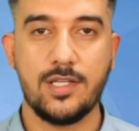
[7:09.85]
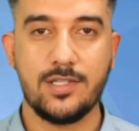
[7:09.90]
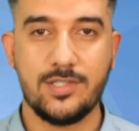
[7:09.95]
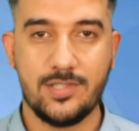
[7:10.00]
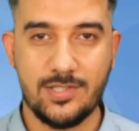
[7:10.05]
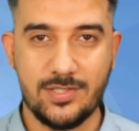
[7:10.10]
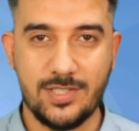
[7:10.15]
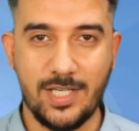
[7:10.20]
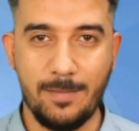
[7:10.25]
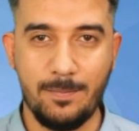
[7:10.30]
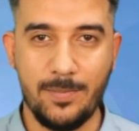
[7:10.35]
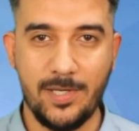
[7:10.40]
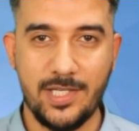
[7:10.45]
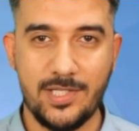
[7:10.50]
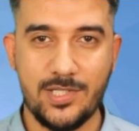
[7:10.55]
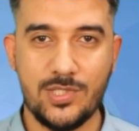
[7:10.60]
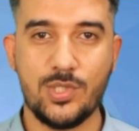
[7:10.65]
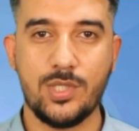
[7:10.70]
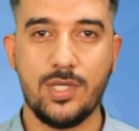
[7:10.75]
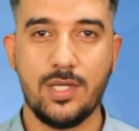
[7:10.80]
Stay
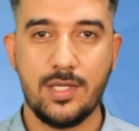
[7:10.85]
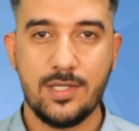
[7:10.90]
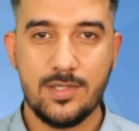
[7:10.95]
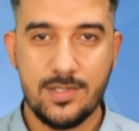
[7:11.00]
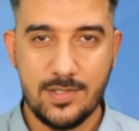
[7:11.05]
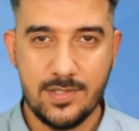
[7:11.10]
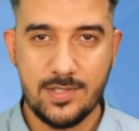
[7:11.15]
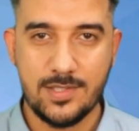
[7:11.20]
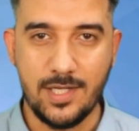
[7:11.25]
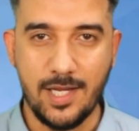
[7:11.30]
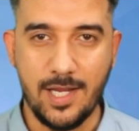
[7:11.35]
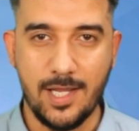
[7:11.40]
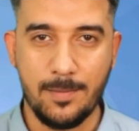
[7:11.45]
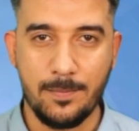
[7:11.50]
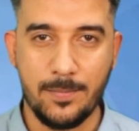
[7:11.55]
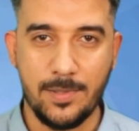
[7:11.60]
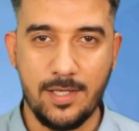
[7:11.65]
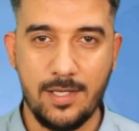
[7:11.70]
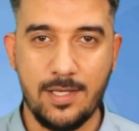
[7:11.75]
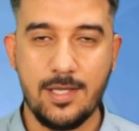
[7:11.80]
blessed, stay
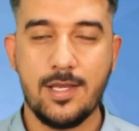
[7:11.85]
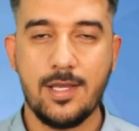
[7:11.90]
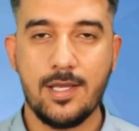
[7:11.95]
happy.